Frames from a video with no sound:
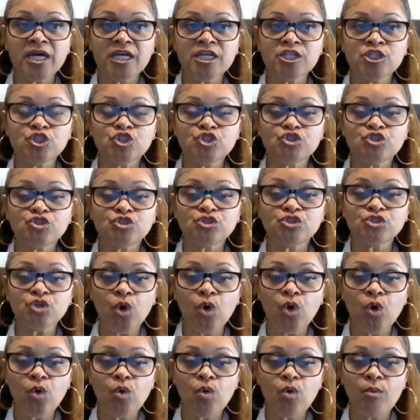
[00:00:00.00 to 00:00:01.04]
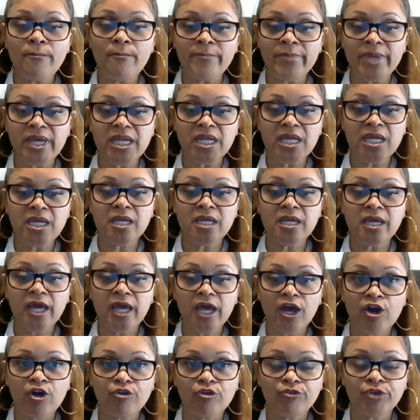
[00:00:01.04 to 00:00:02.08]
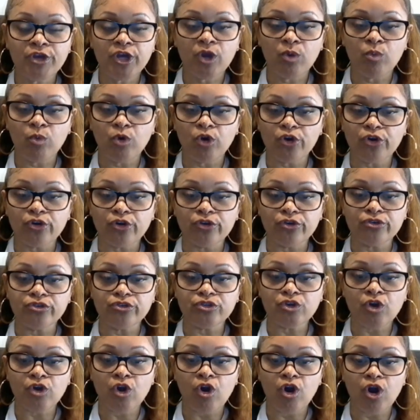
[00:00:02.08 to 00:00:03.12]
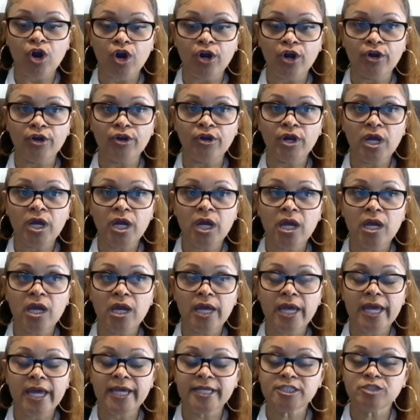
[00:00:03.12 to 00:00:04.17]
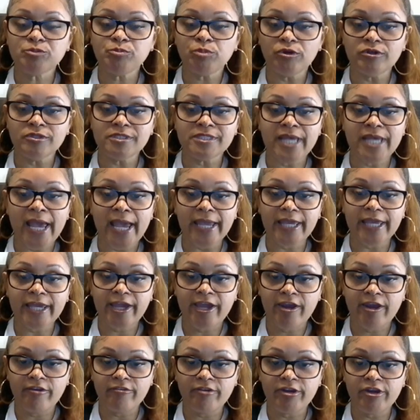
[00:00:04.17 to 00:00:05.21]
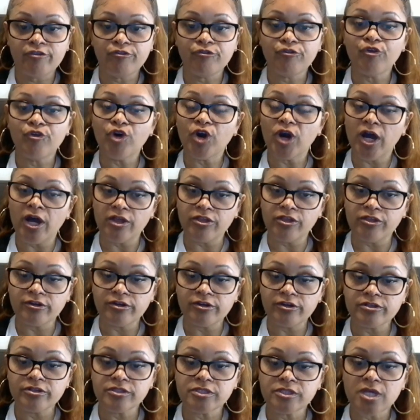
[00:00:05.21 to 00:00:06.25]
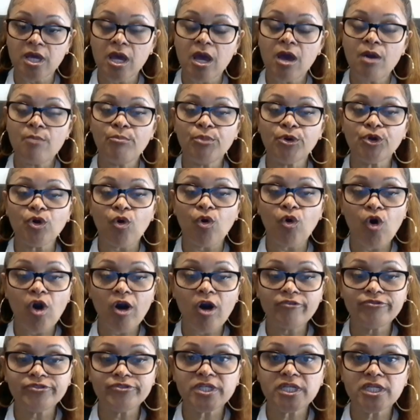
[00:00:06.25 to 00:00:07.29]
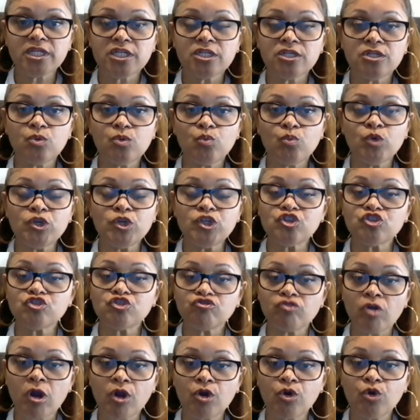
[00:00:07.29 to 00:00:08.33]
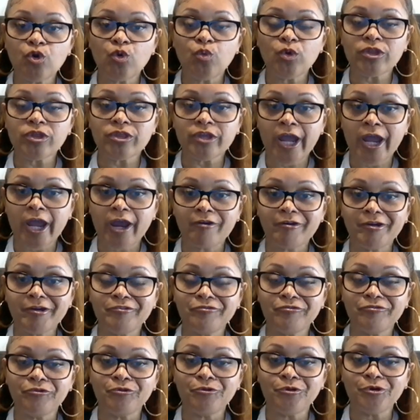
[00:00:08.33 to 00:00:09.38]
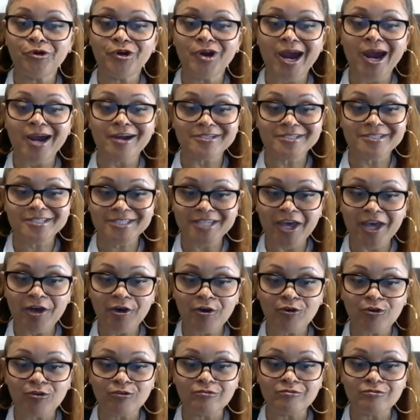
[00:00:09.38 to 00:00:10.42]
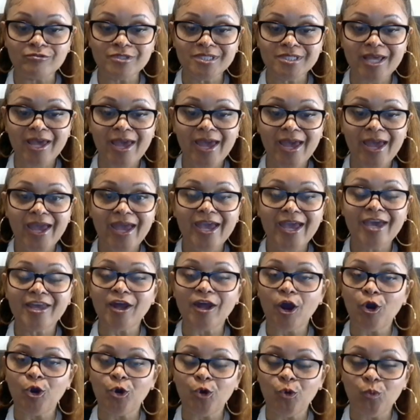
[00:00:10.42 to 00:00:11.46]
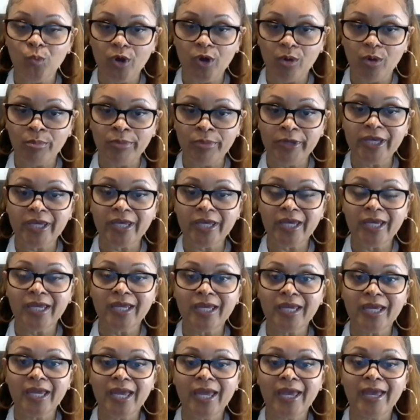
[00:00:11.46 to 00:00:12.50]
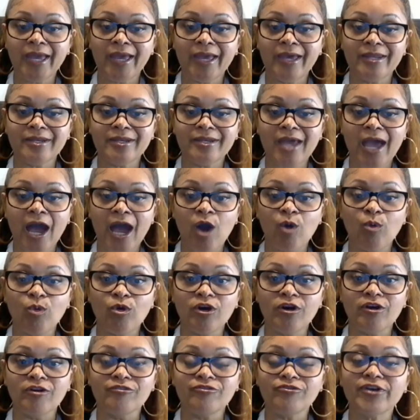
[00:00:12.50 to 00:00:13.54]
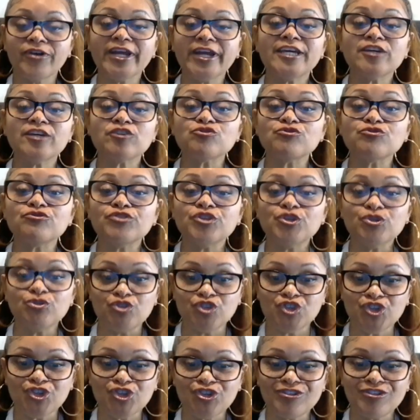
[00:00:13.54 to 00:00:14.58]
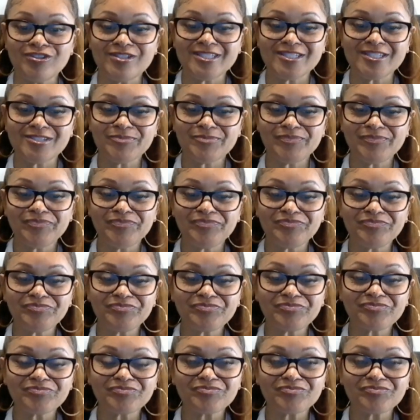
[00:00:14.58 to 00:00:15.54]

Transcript: Because so many healthcare workers are experts at caring for others, but often we struggle with caring for ourselves and our own well being and our financial futures.